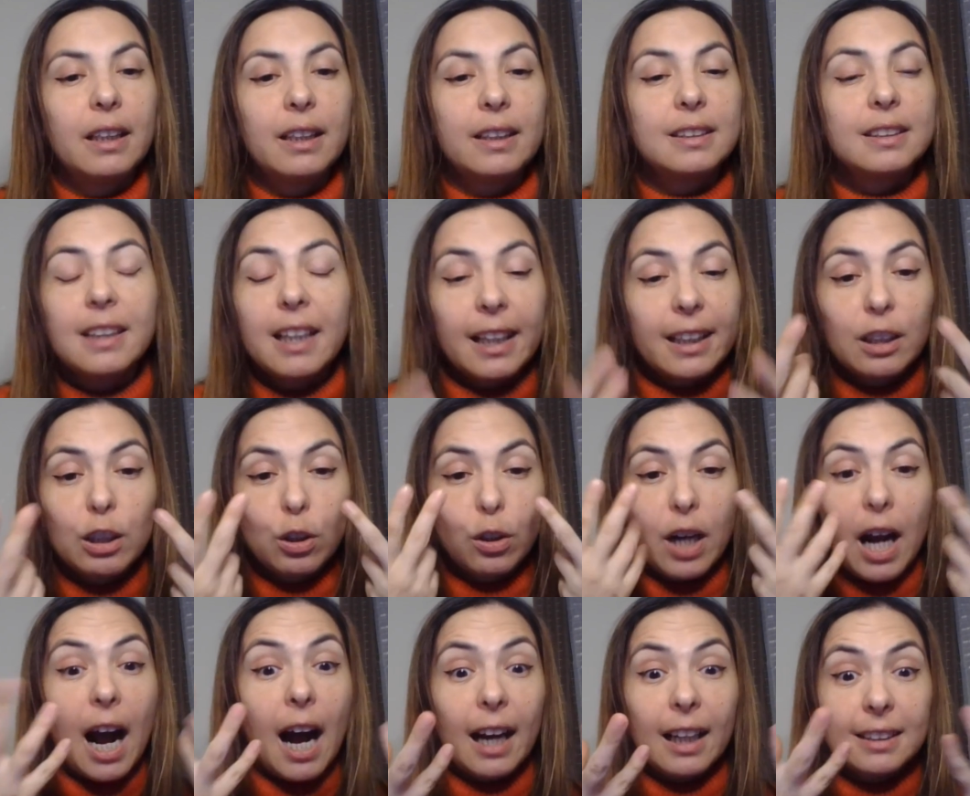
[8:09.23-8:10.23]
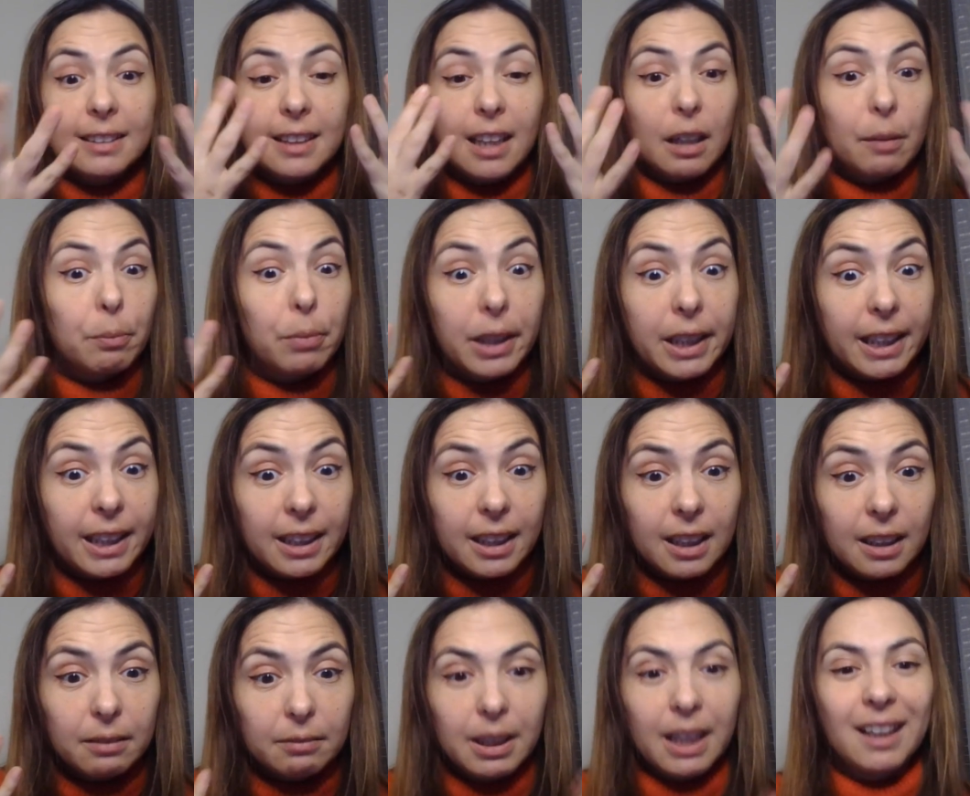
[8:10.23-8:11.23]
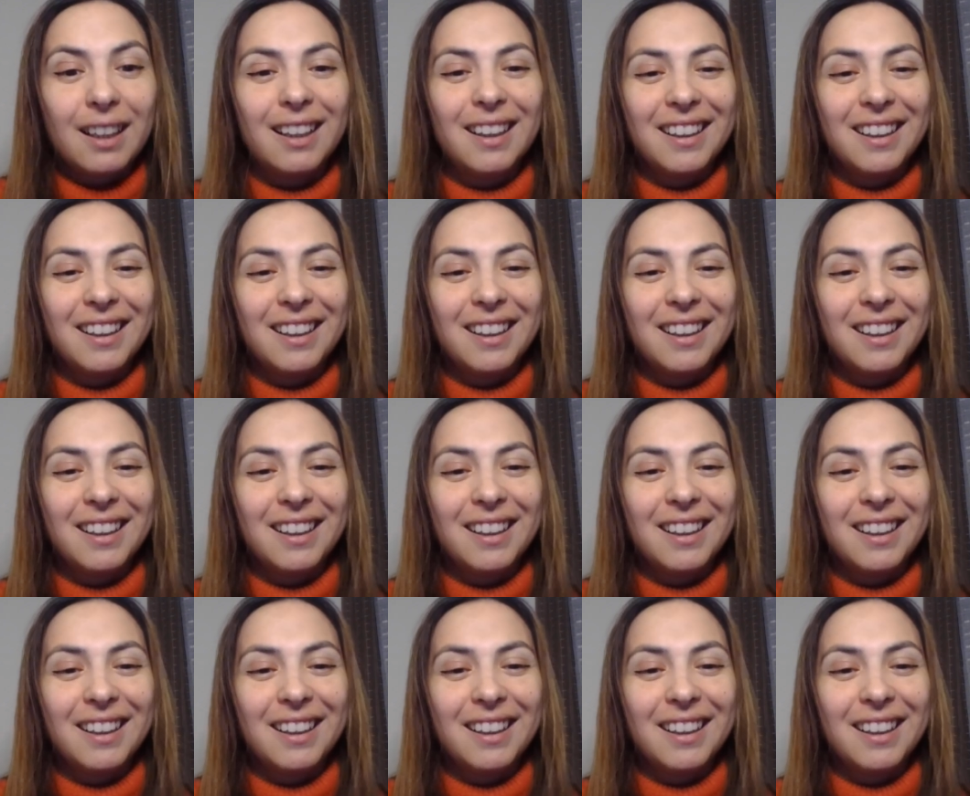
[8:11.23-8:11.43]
it's like your eyes are bleeding.